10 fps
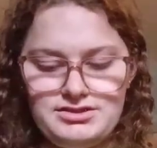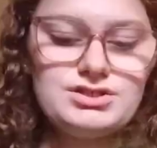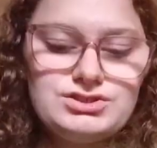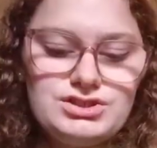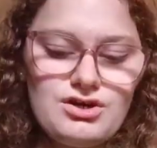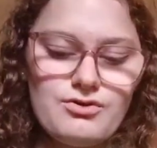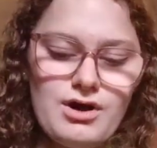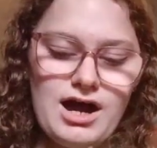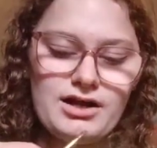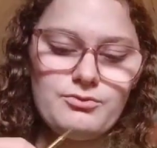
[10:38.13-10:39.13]
So
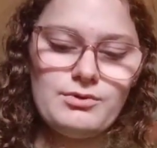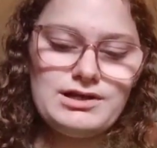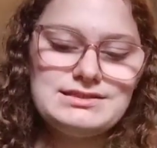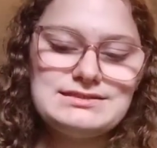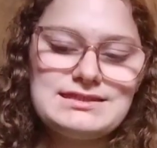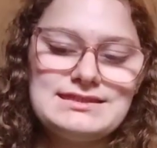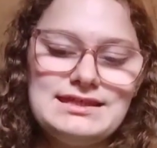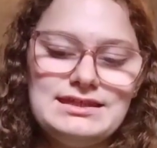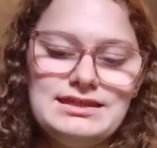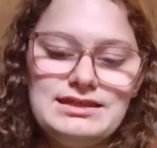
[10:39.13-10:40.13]
I was
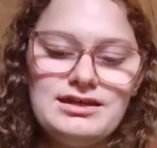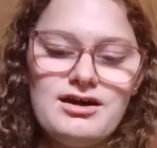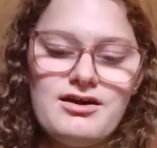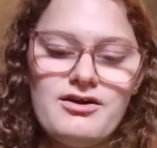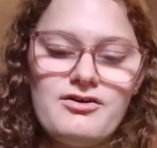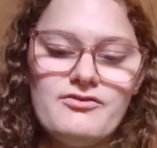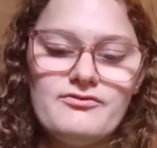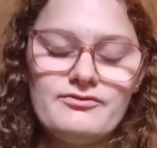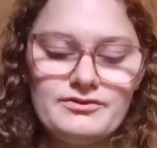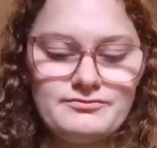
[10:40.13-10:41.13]
thinking
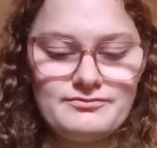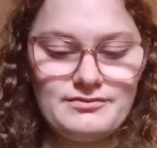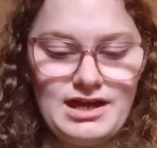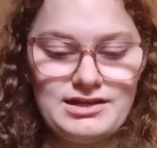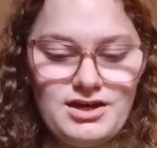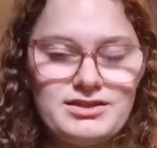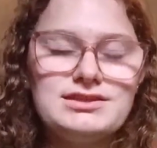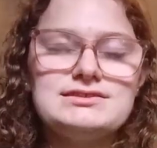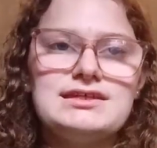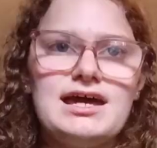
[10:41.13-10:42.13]
of, I got
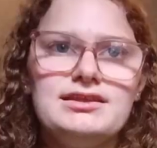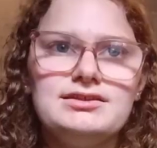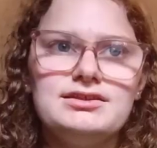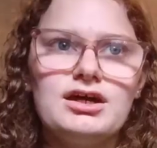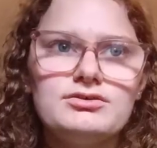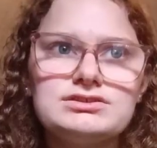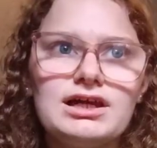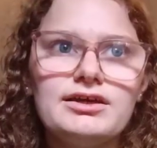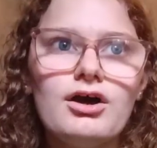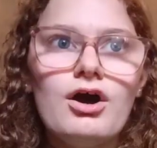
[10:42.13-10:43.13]
the set and I was
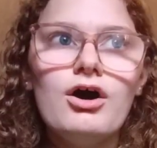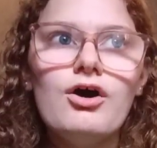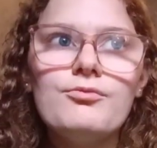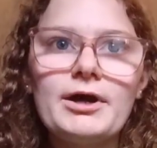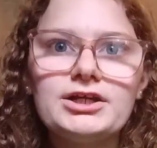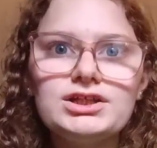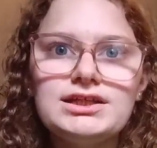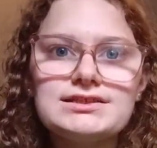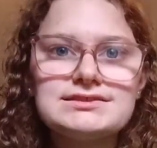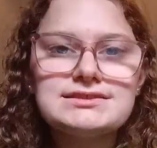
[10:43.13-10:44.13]
like, oh my
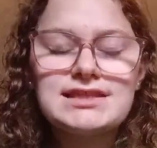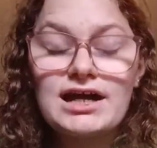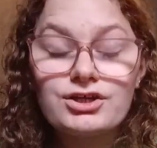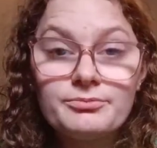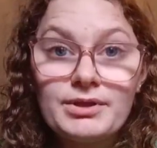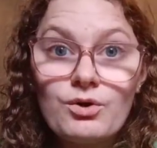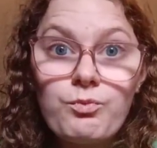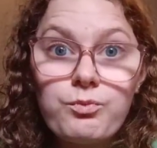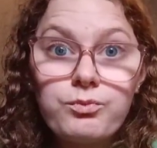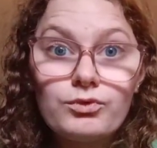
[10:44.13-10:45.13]
goodness, that could be a
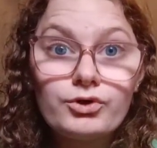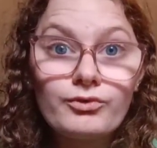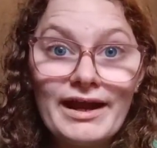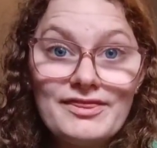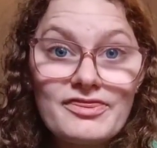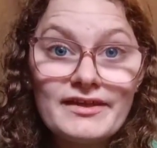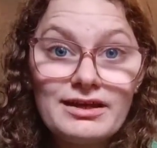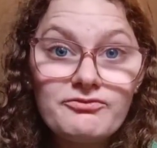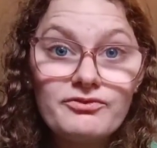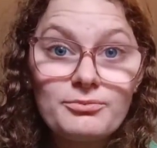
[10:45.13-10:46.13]
great
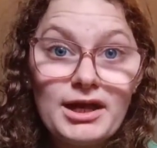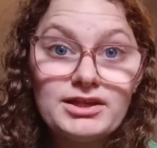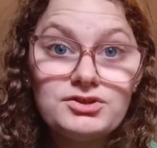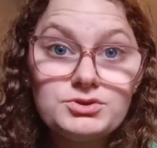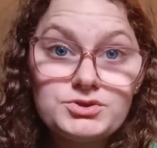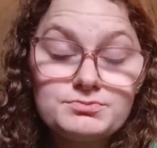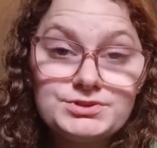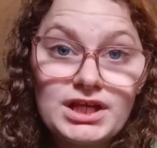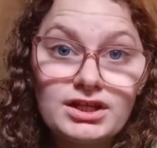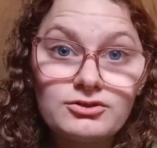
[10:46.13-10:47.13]
thing for my YouTube
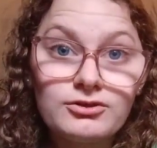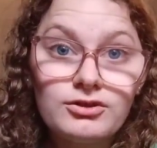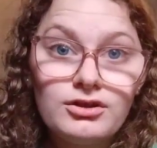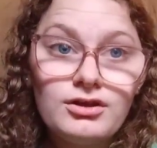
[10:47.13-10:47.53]
channel.